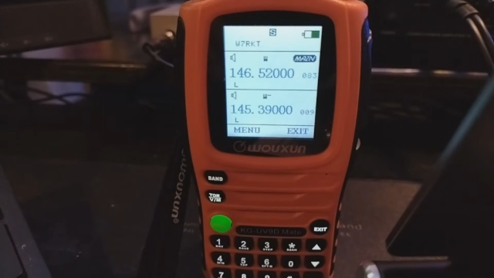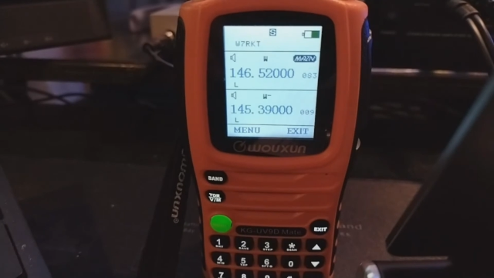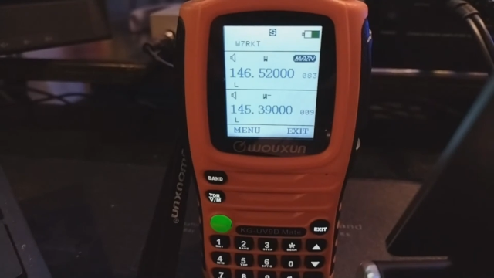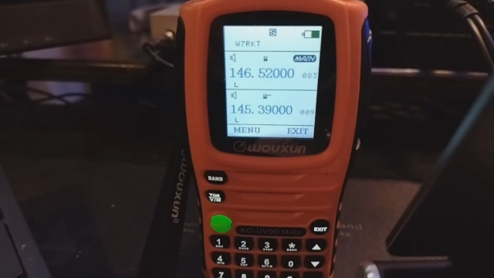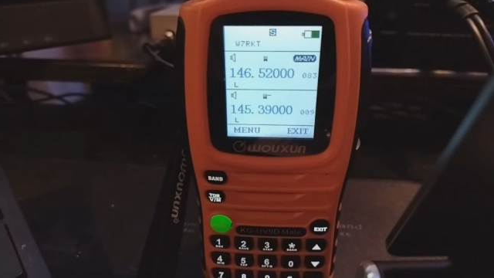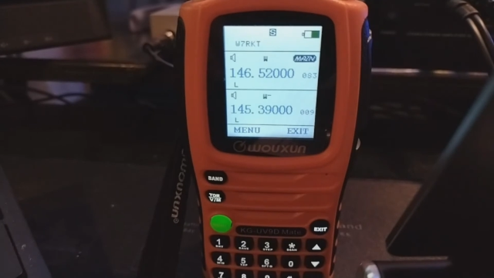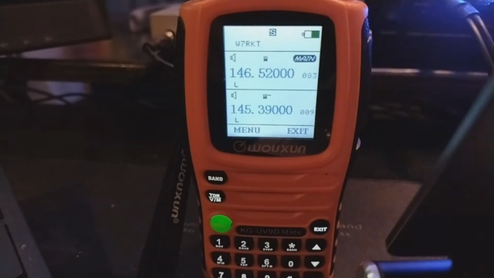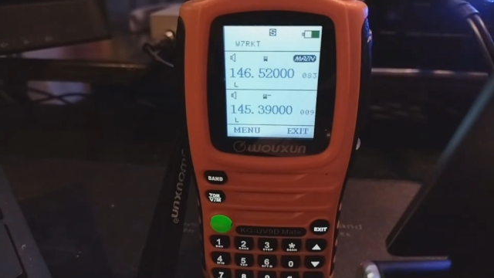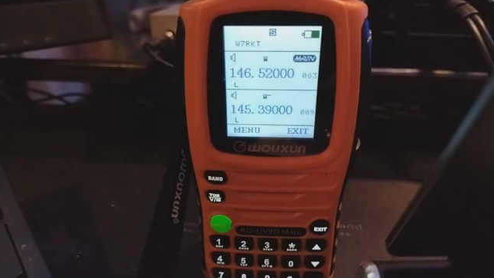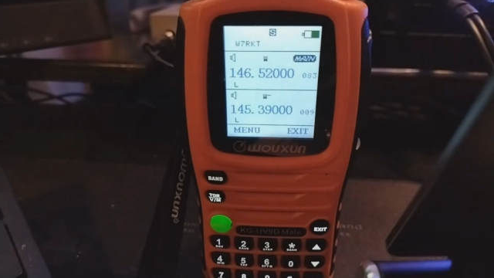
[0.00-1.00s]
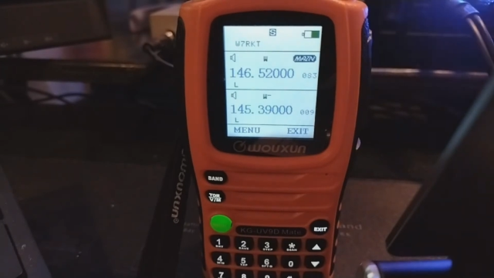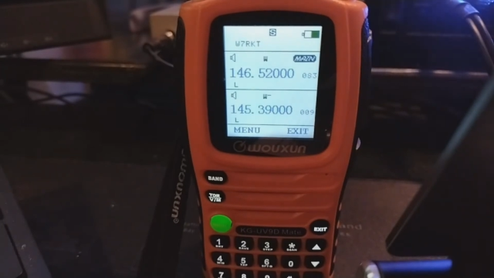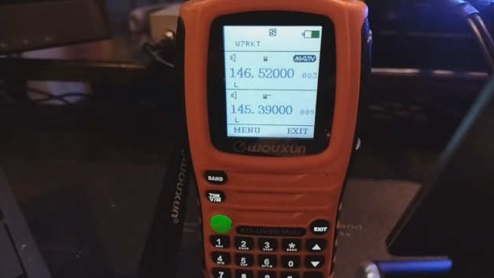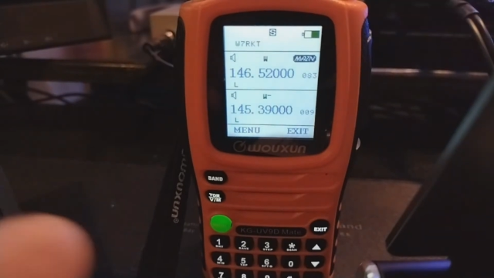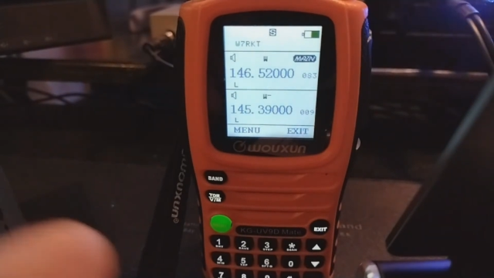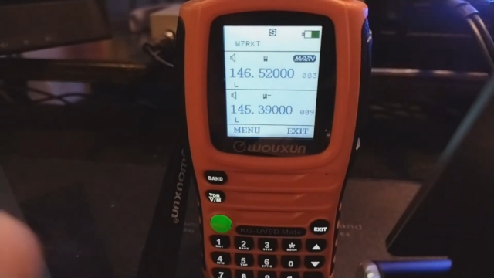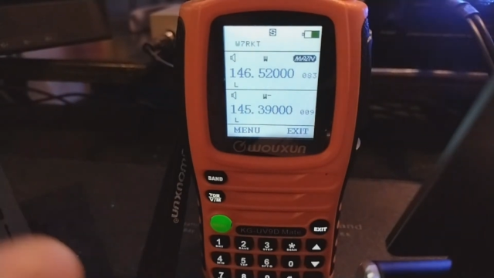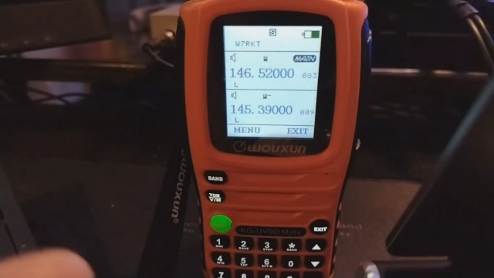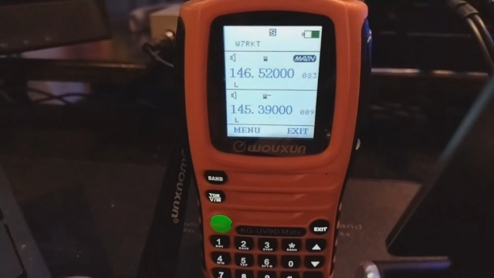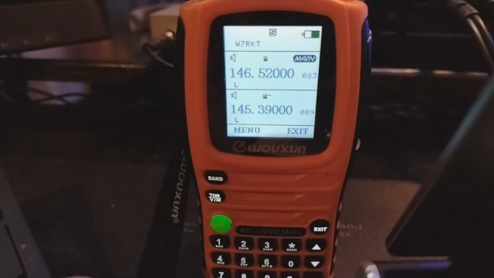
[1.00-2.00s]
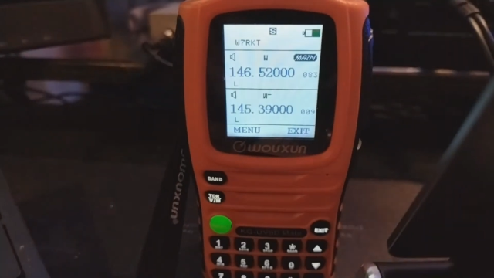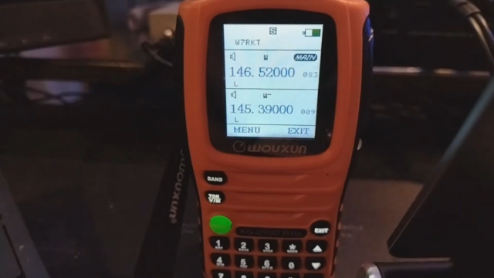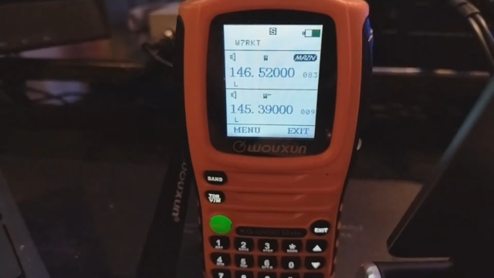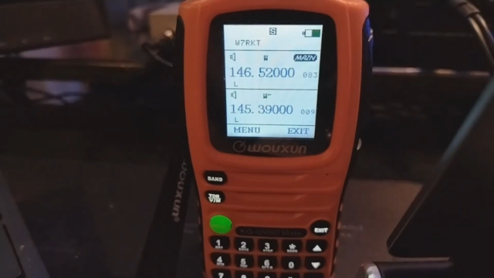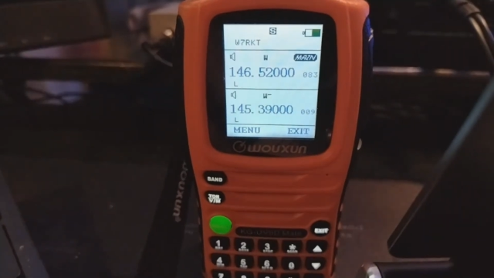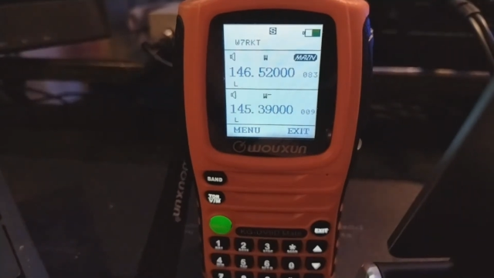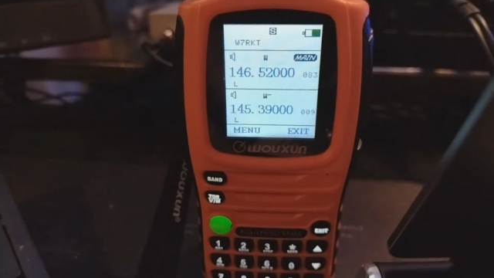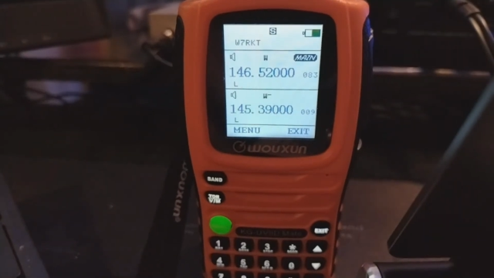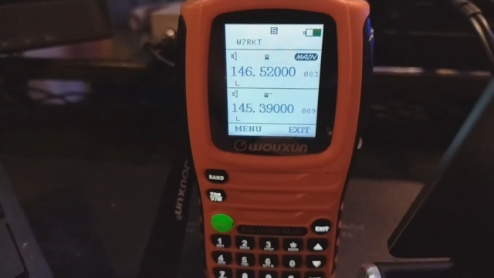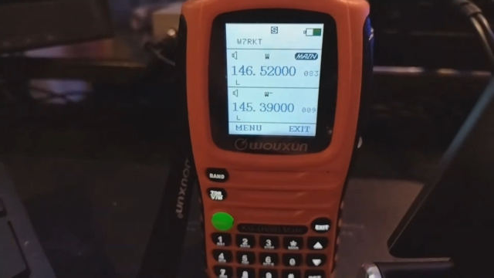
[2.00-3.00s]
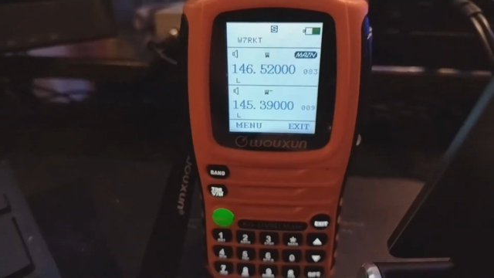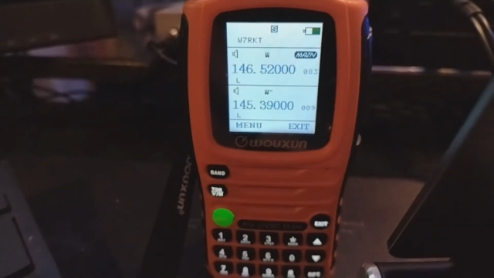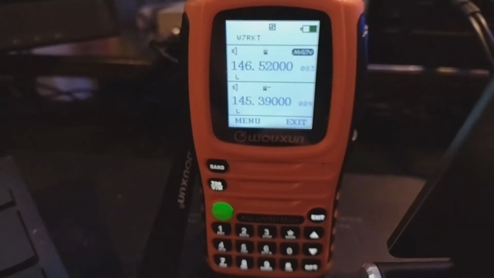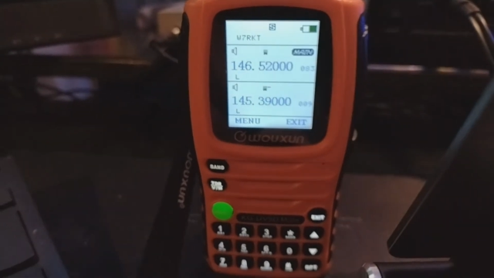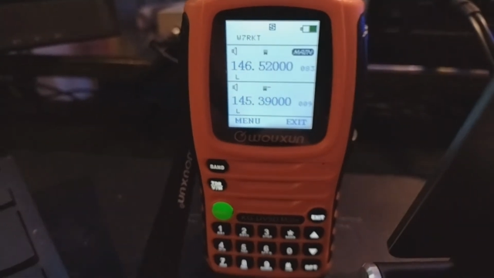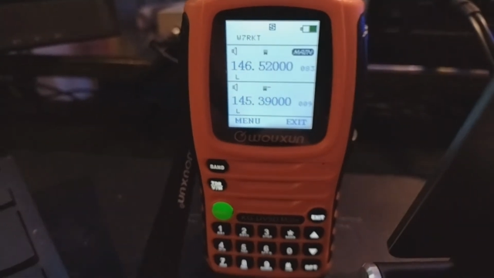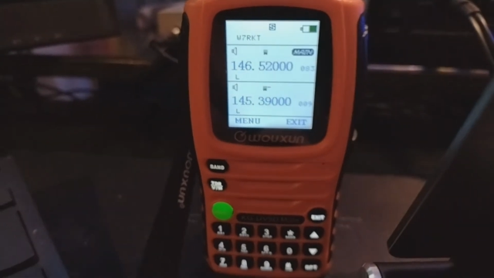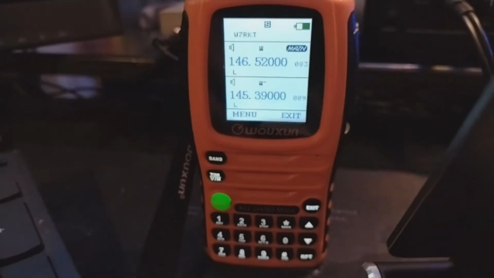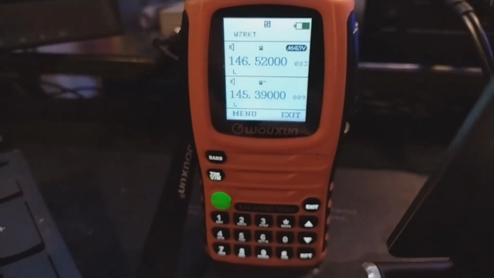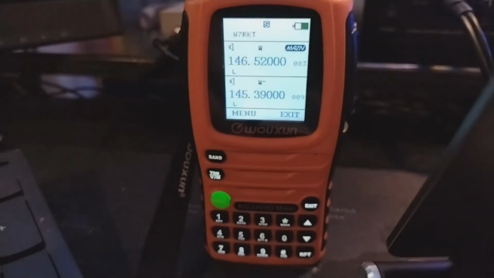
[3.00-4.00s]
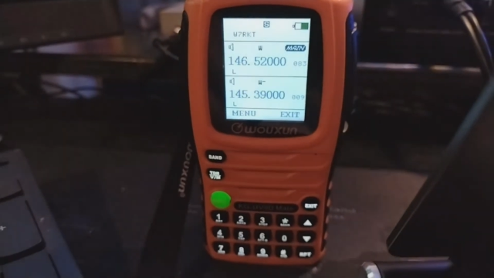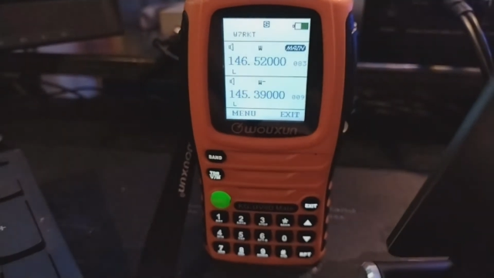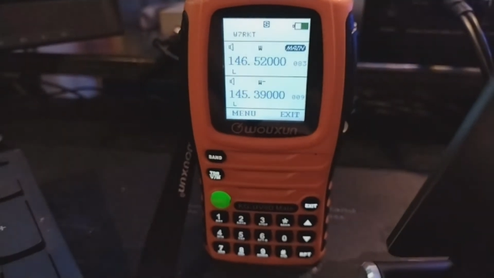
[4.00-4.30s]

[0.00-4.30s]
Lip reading: Nobody's mouth can be seen.